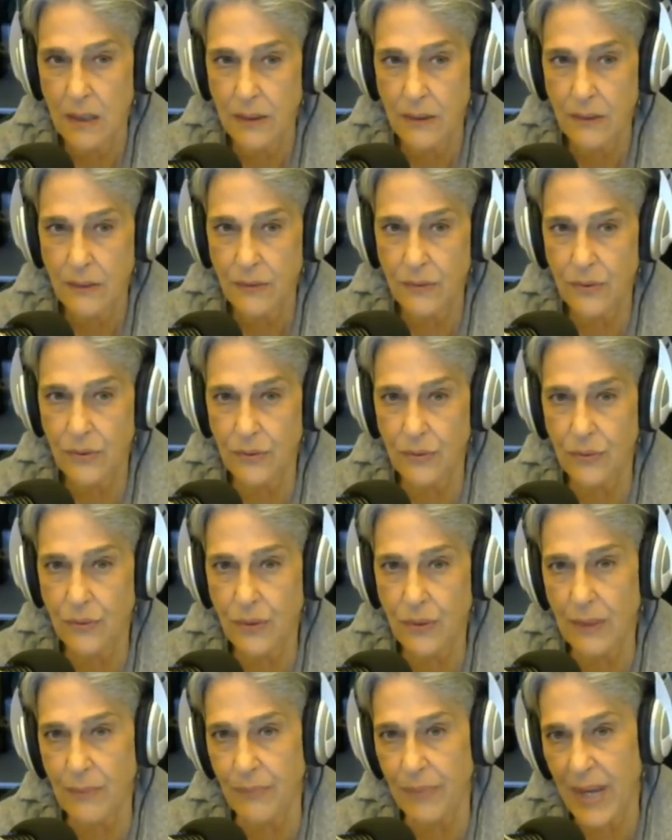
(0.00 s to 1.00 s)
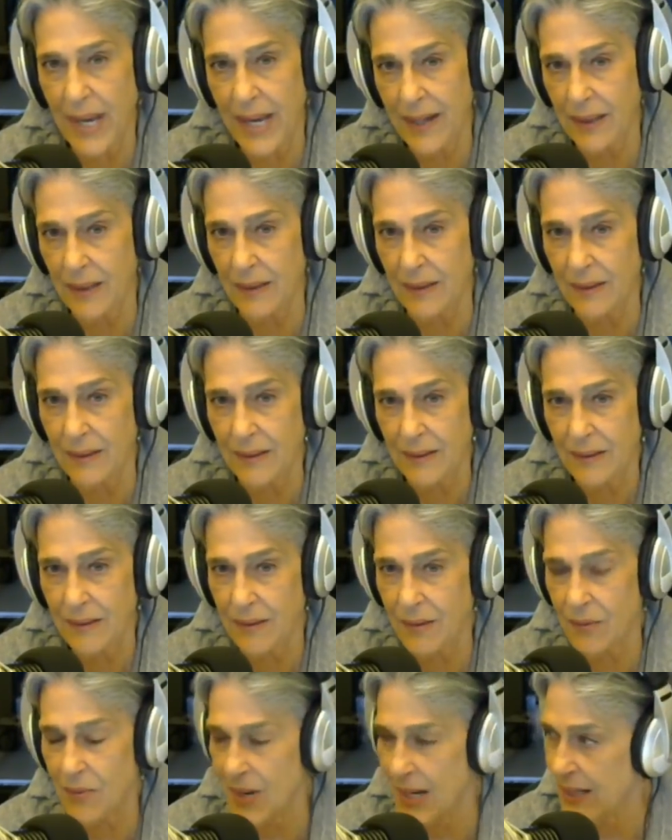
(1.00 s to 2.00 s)
to compel
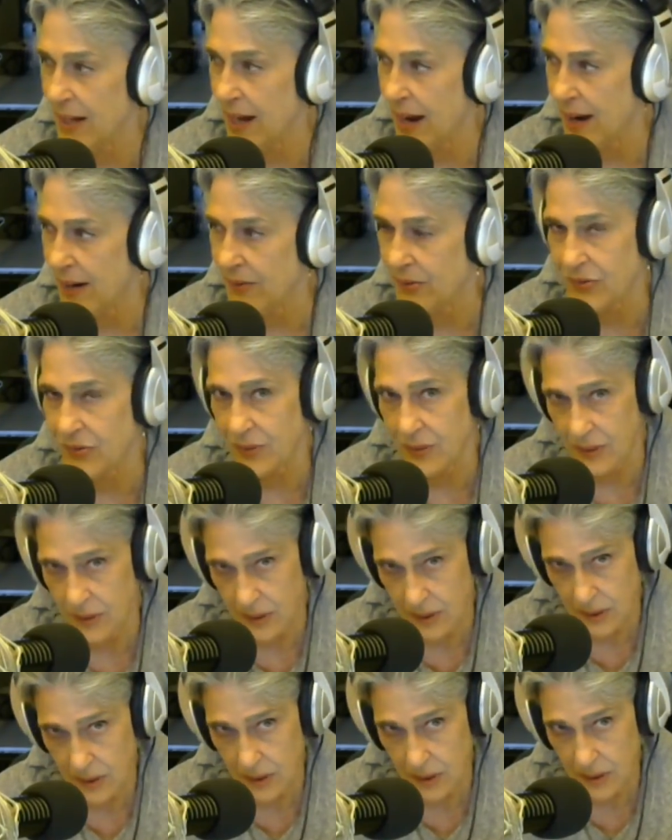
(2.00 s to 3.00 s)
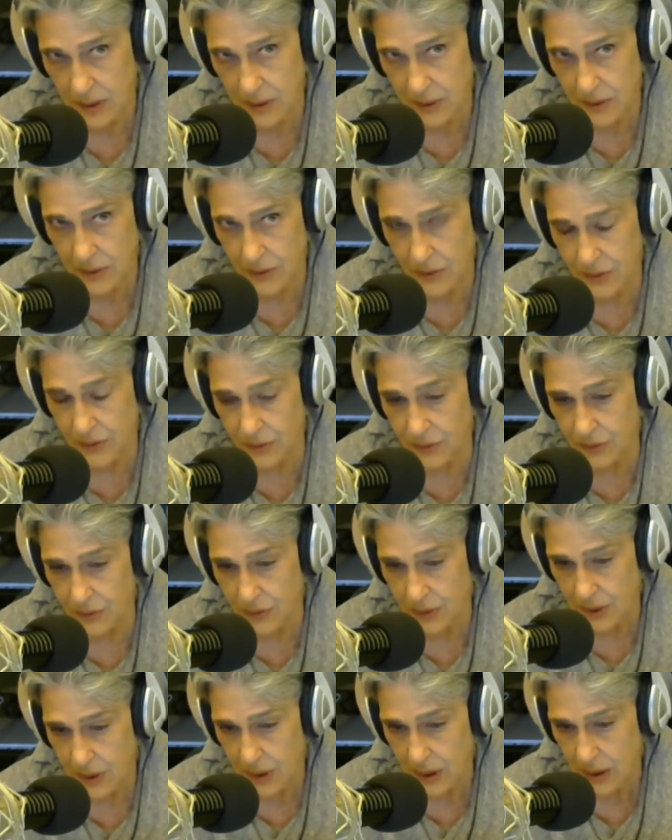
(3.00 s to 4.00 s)
the White House to
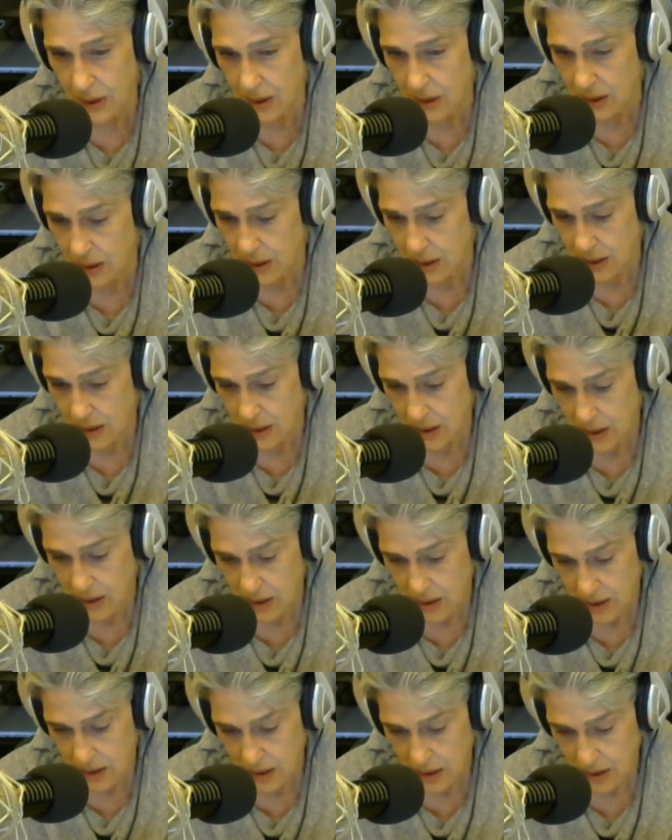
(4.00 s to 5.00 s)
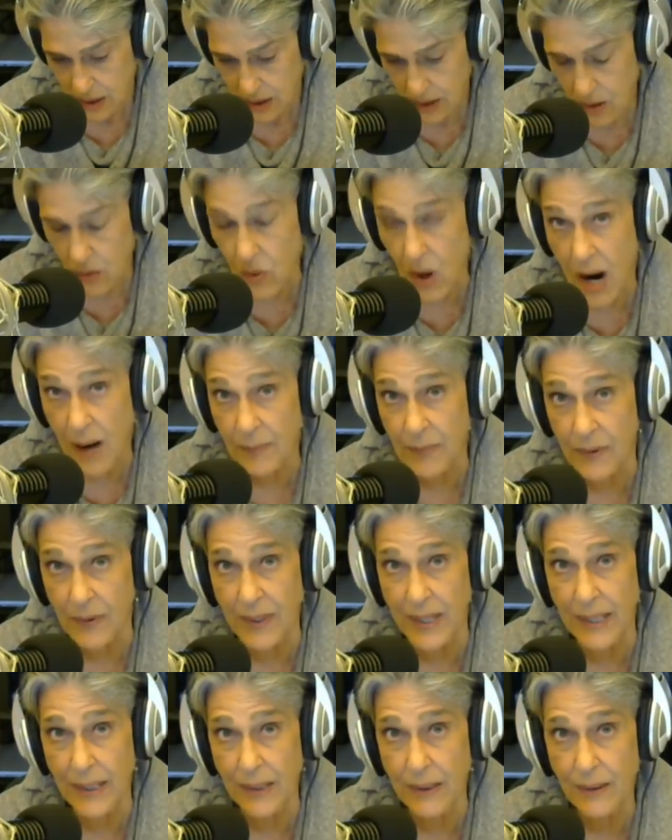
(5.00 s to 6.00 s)

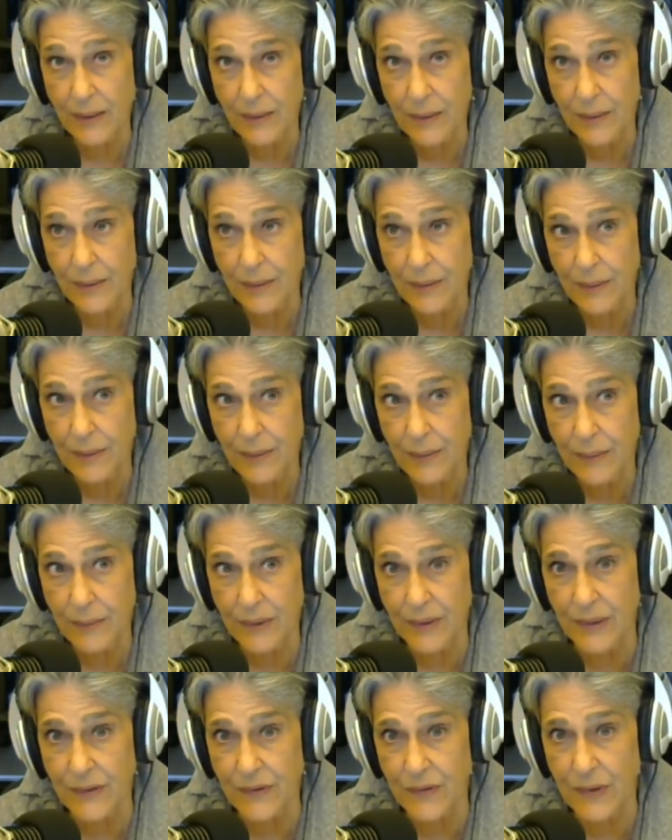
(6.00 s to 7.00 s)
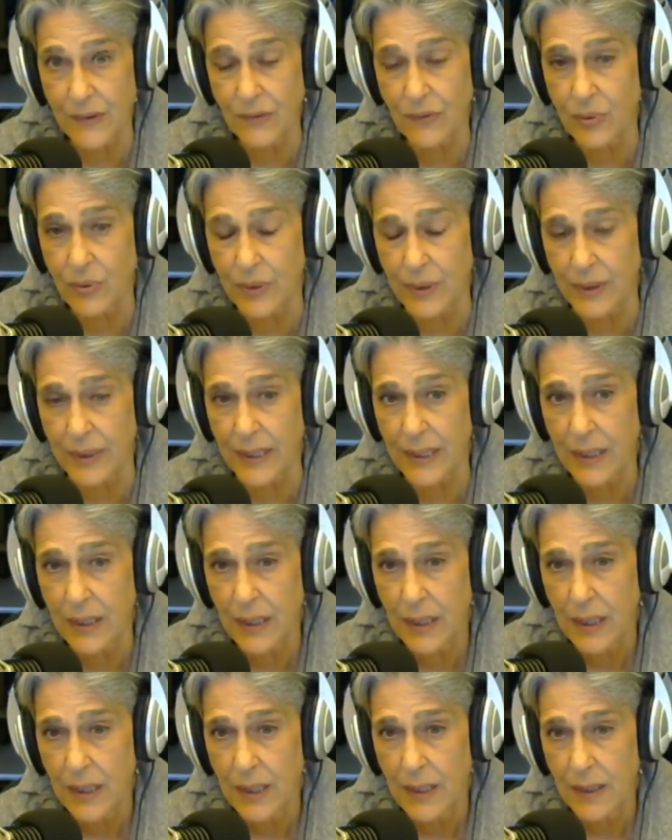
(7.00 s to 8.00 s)
cooperate with its inquiry,
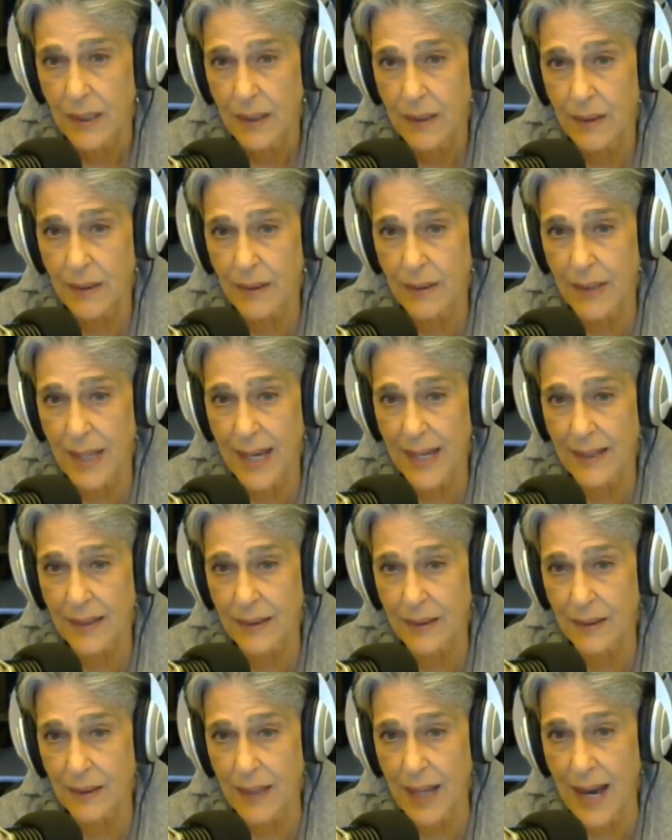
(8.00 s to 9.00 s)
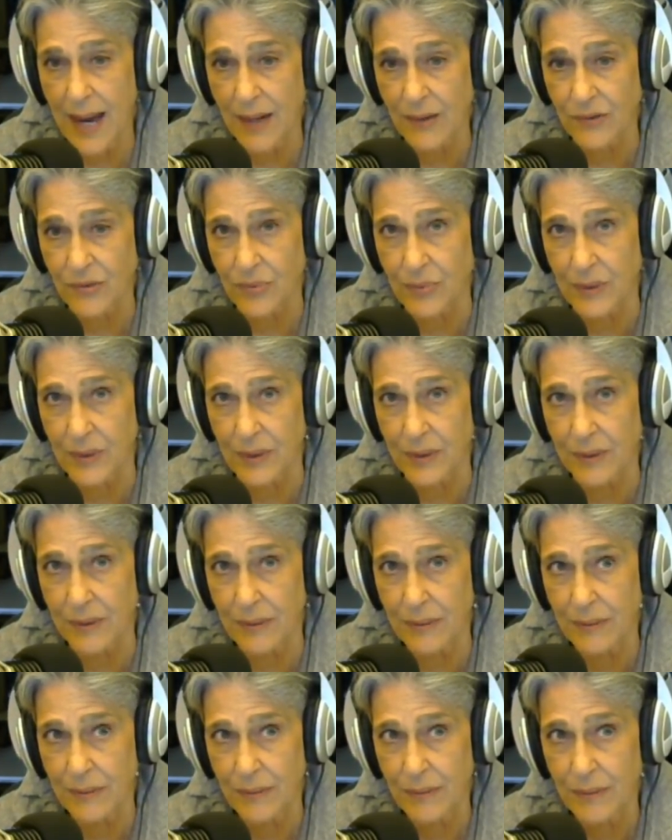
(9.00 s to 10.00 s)
that the House would
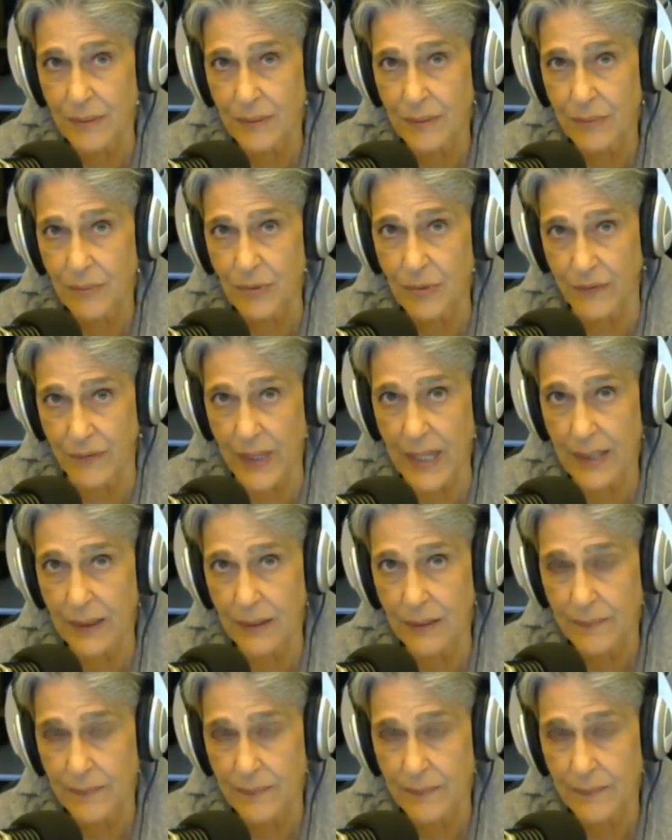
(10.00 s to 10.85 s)
prevail.